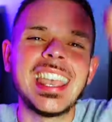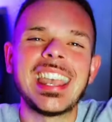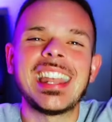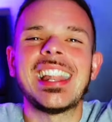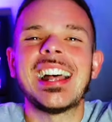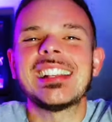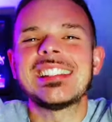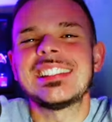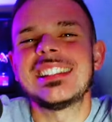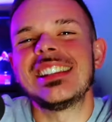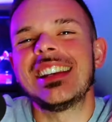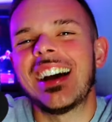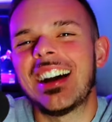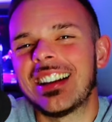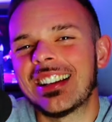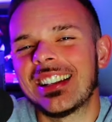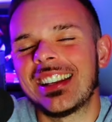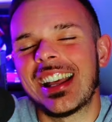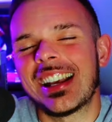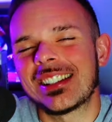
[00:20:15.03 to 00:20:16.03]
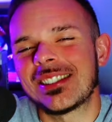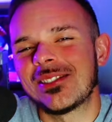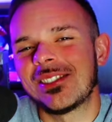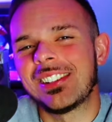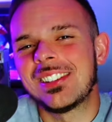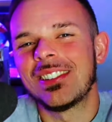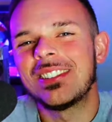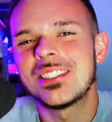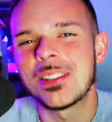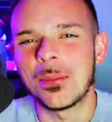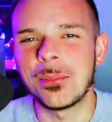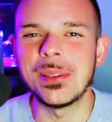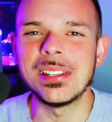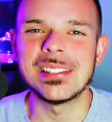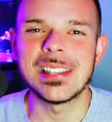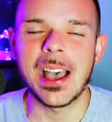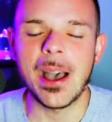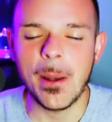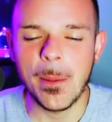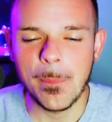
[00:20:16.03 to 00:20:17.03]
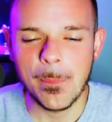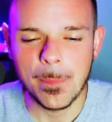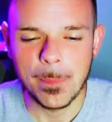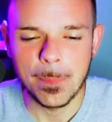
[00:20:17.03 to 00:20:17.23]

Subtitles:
And I'll see y'all on the next one. So peace out.